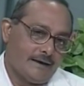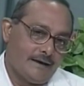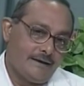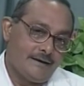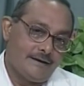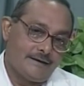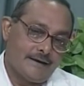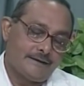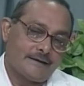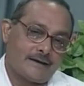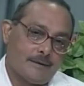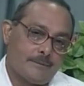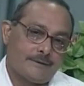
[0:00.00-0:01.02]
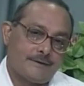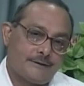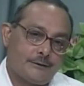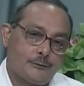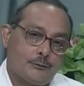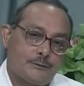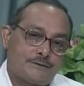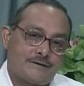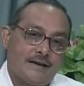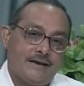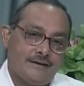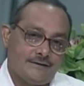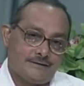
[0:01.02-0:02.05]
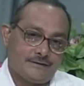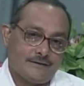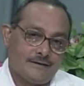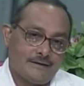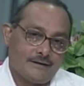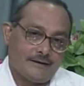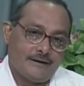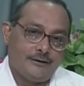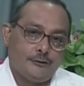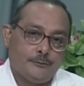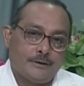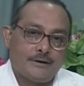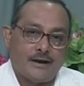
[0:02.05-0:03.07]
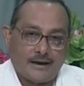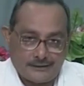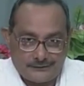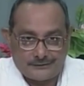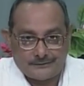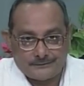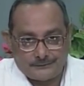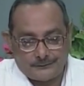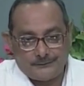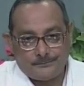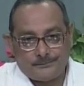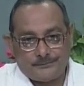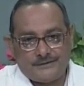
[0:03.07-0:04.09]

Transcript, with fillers: and it has a capacity to change a human heart. No?